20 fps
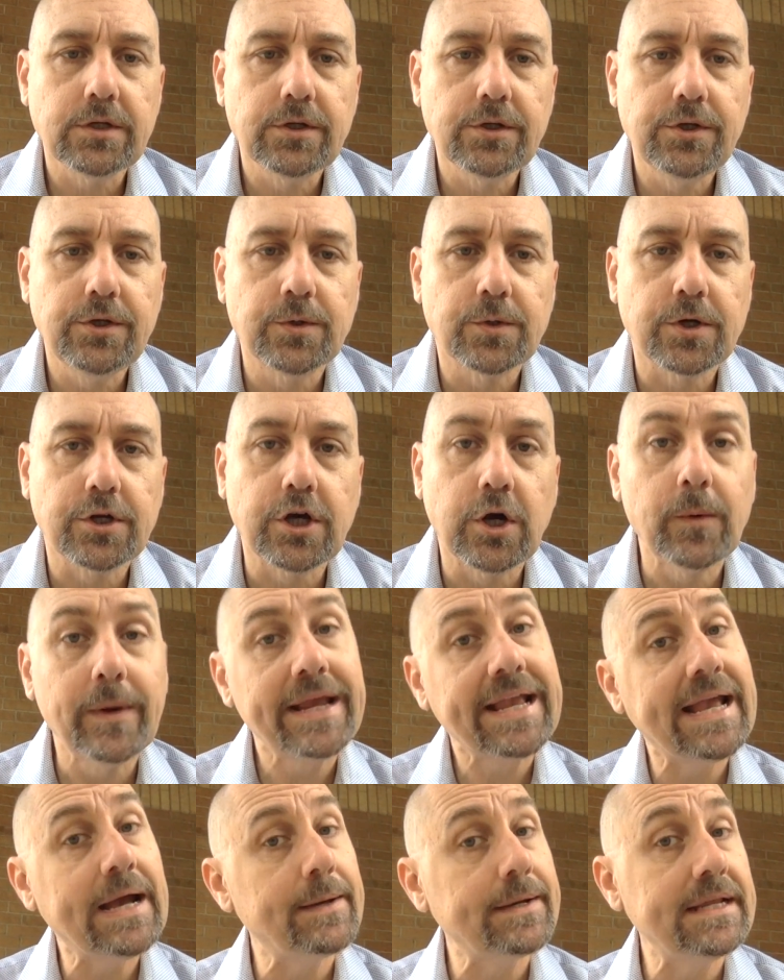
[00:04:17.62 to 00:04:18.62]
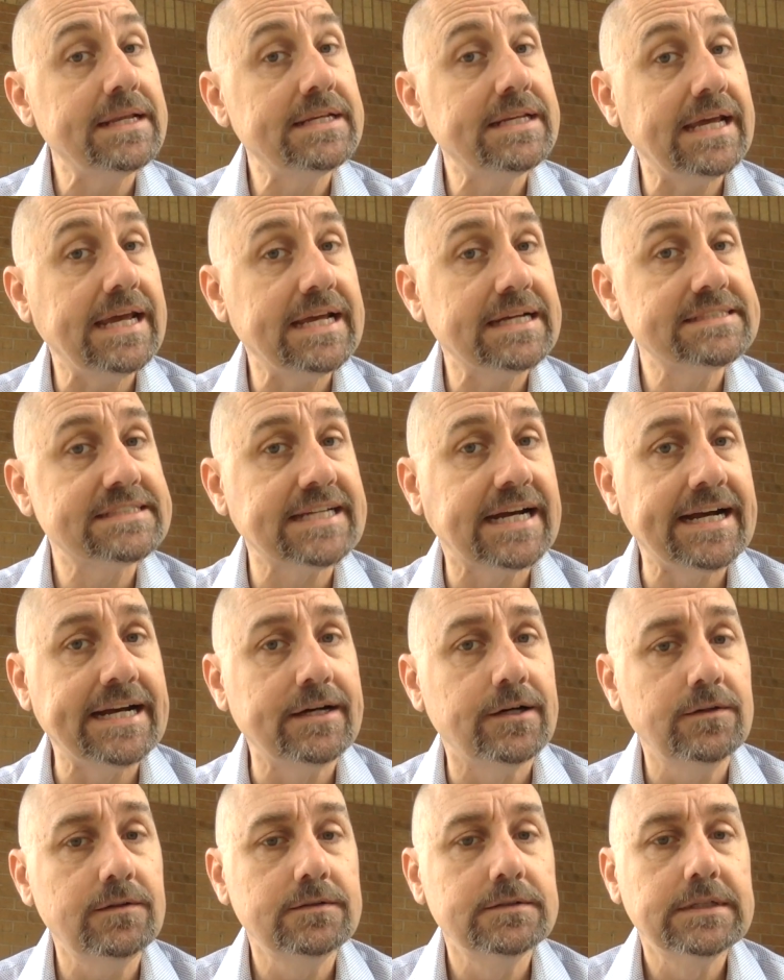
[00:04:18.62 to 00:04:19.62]
You're going out into
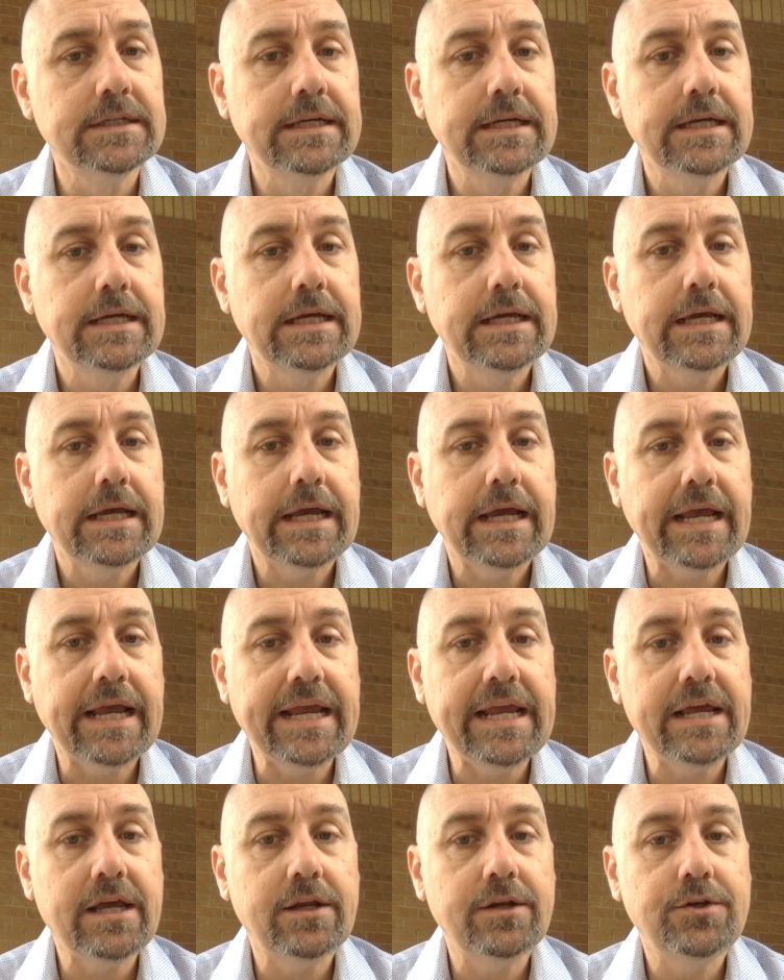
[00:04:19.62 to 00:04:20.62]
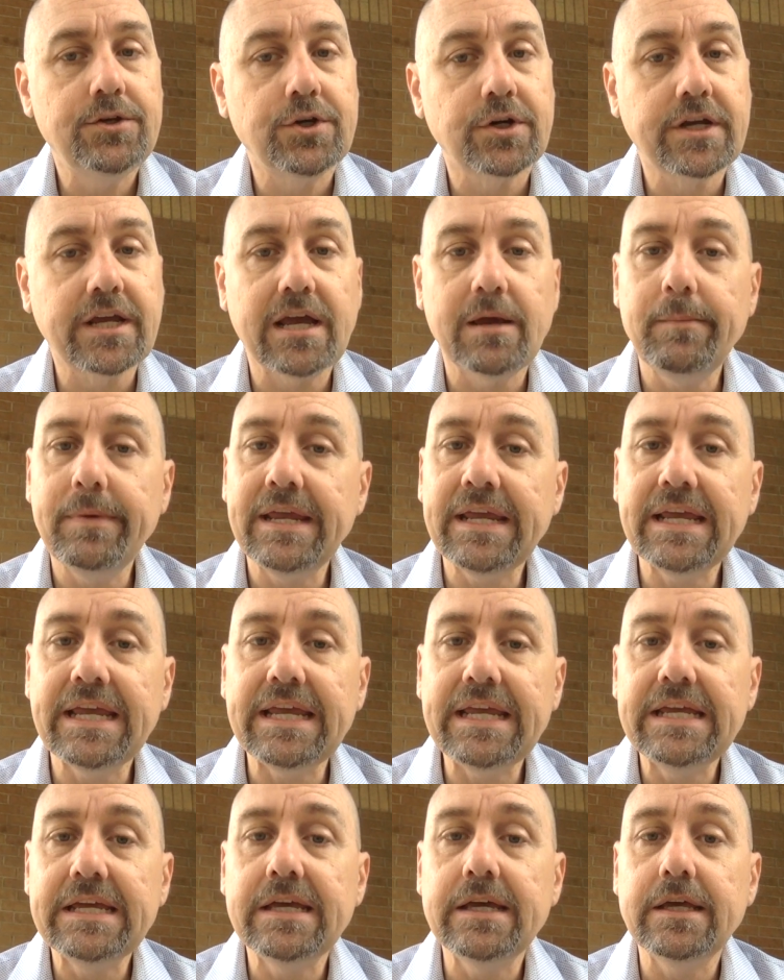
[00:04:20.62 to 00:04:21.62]
exile, and you're coming
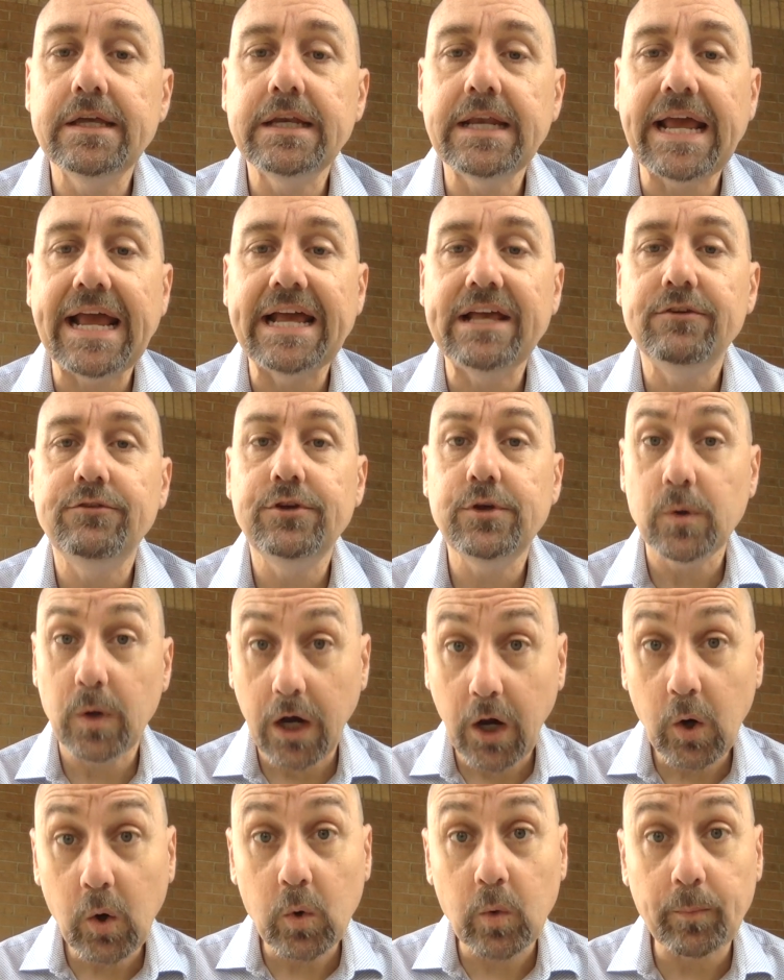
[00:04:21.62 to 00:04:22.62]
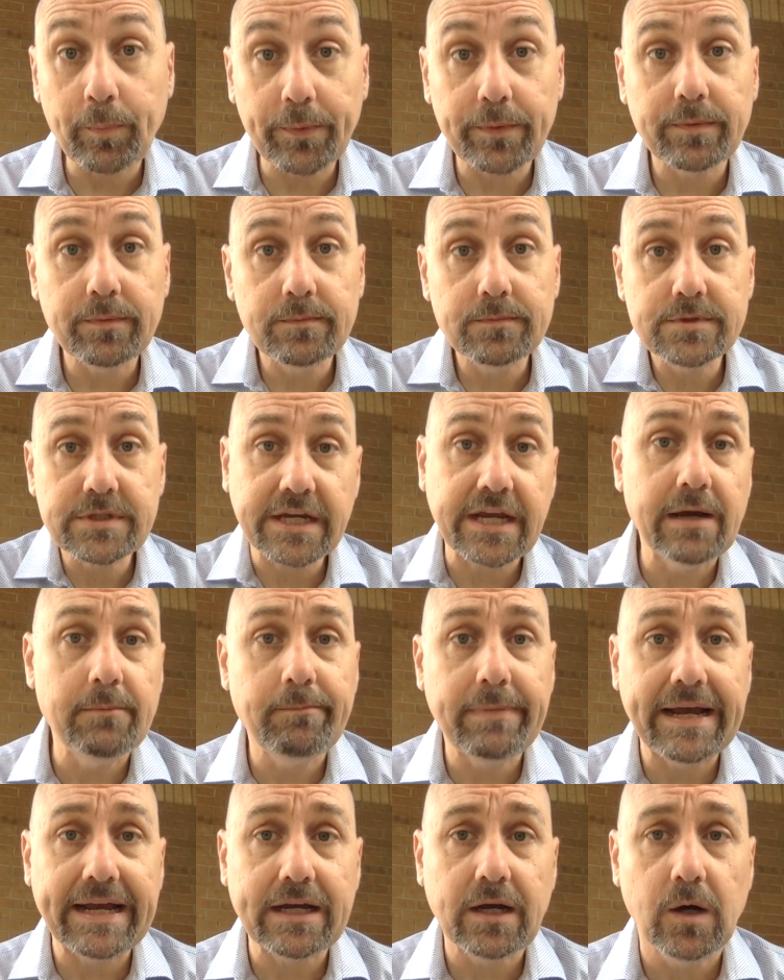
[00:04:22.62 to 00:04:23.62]
in as you hope to
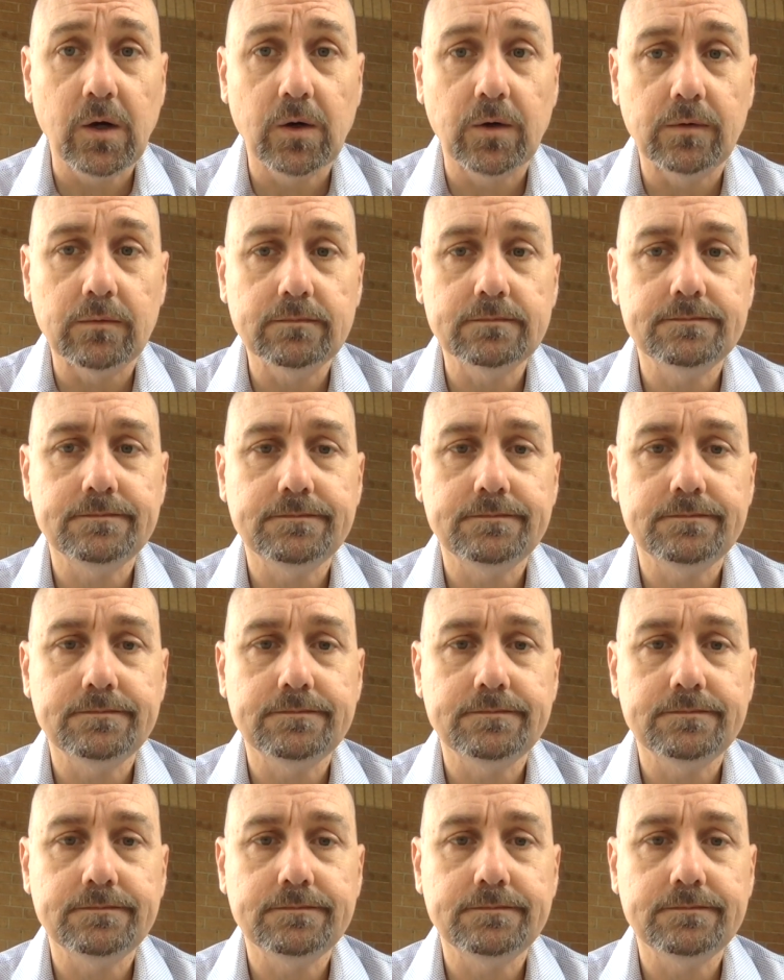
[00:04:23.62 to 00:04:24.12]
come back home.